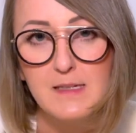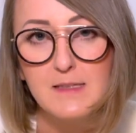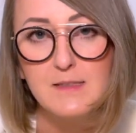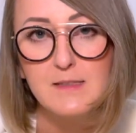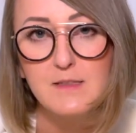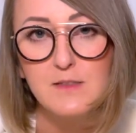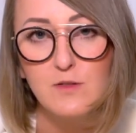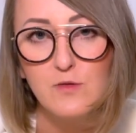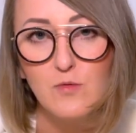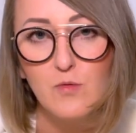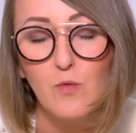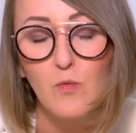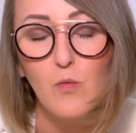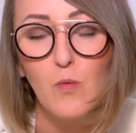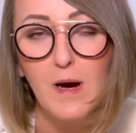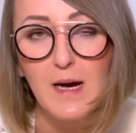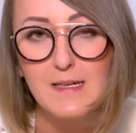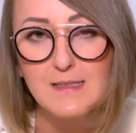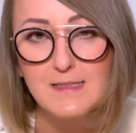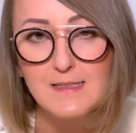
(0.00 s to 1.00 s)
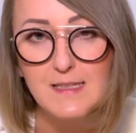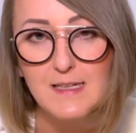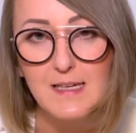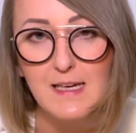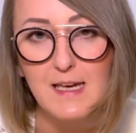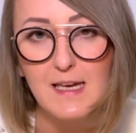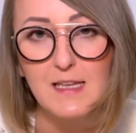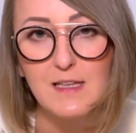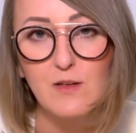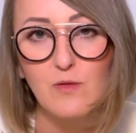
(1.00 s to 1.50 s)
So once
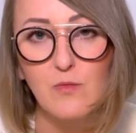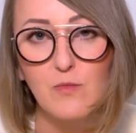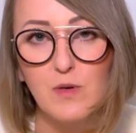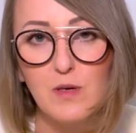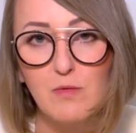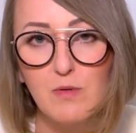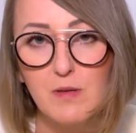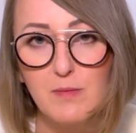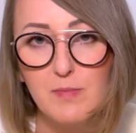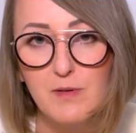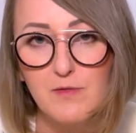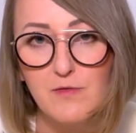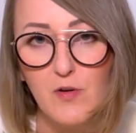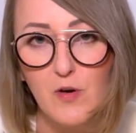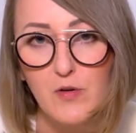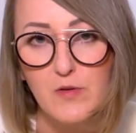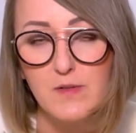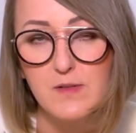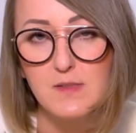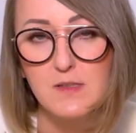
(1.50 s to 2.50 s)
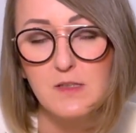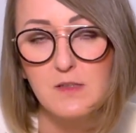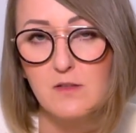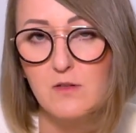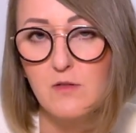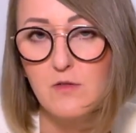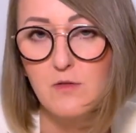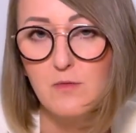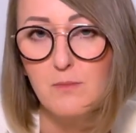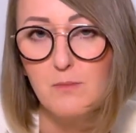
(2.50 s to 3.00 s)
again, we will be focusing
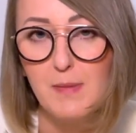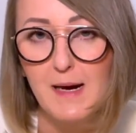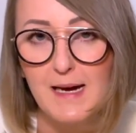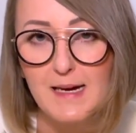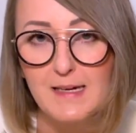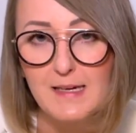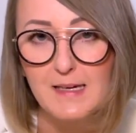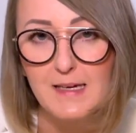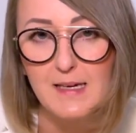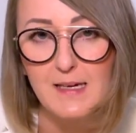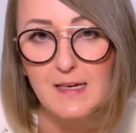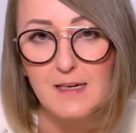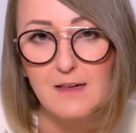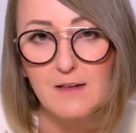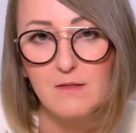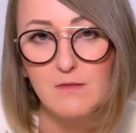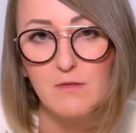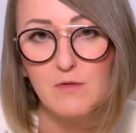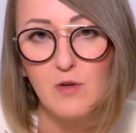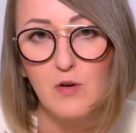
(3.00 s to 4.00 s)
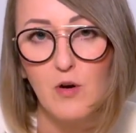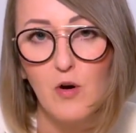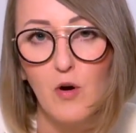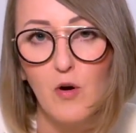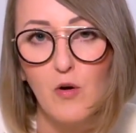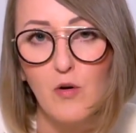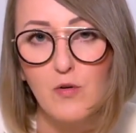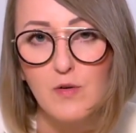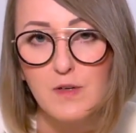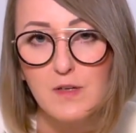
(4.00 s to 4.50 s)
on banking,
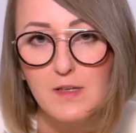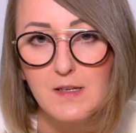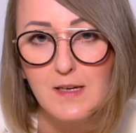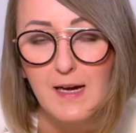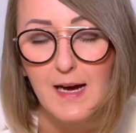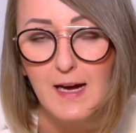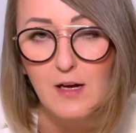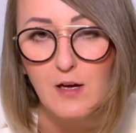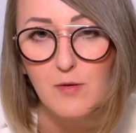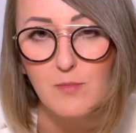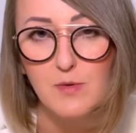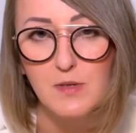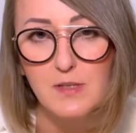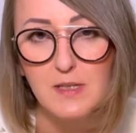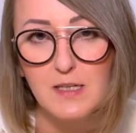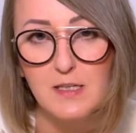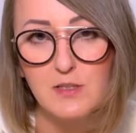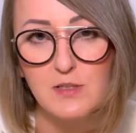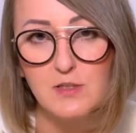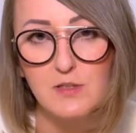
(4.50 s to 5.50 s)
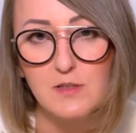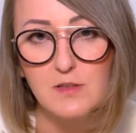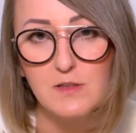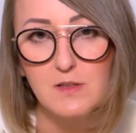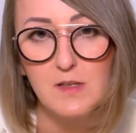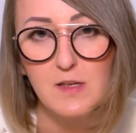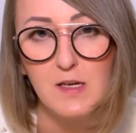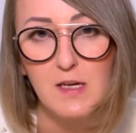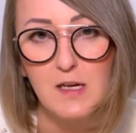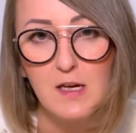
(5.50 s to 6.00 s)
on accommodation,
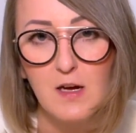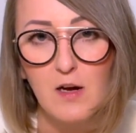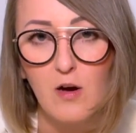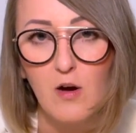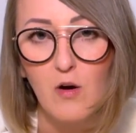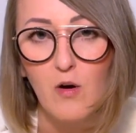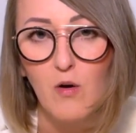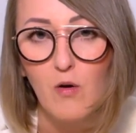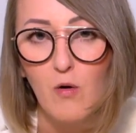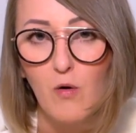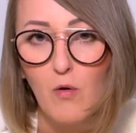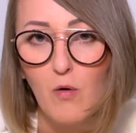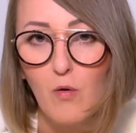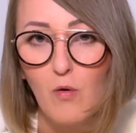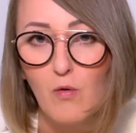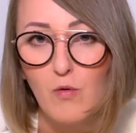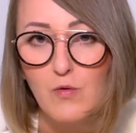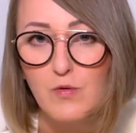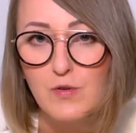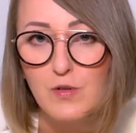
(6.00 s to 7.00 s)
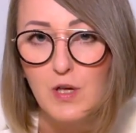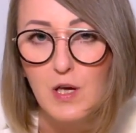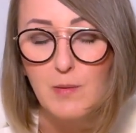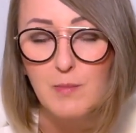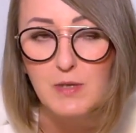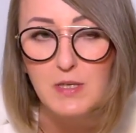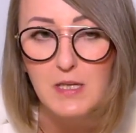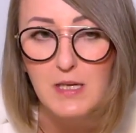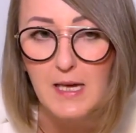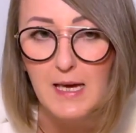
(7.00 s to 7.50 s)
on
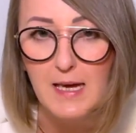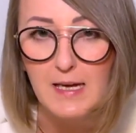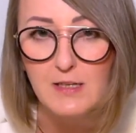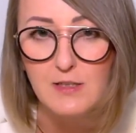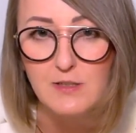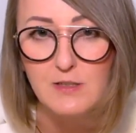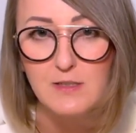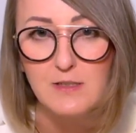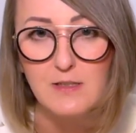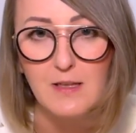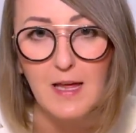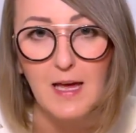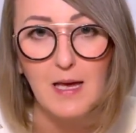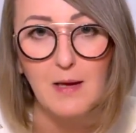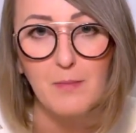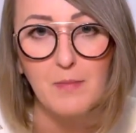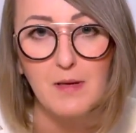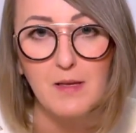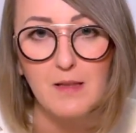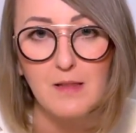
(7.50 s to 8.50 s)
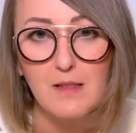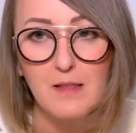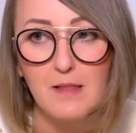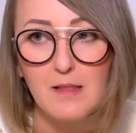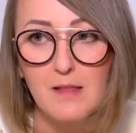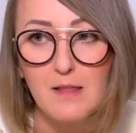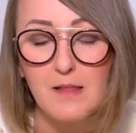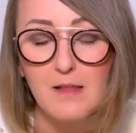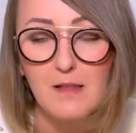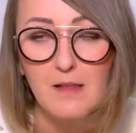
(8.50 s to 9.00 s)

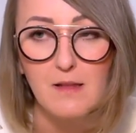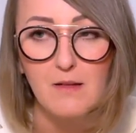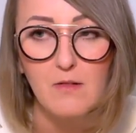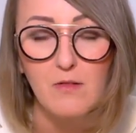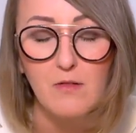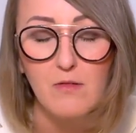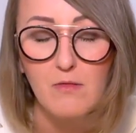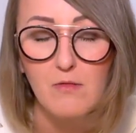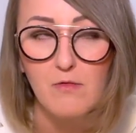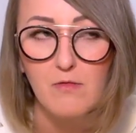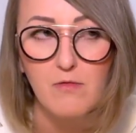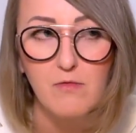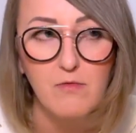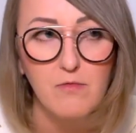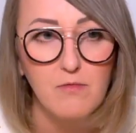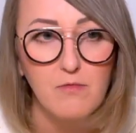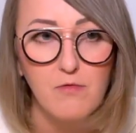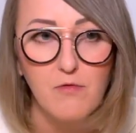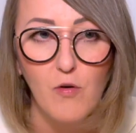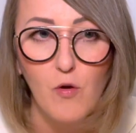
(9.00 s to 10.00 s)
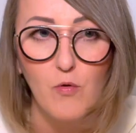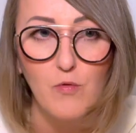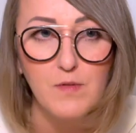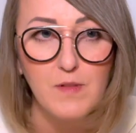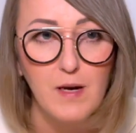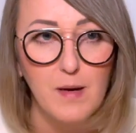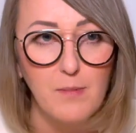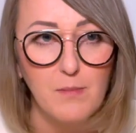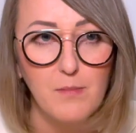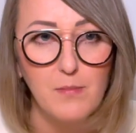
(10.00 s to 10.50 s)
communication, phone
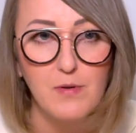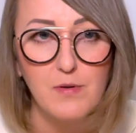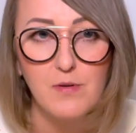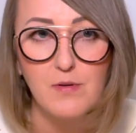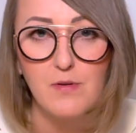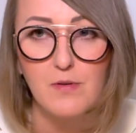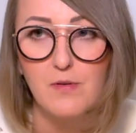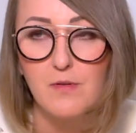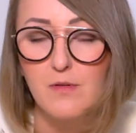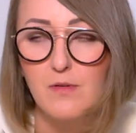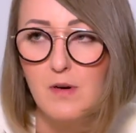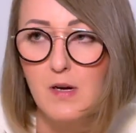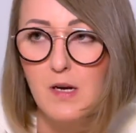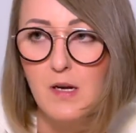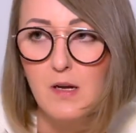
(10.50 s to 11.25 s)
number,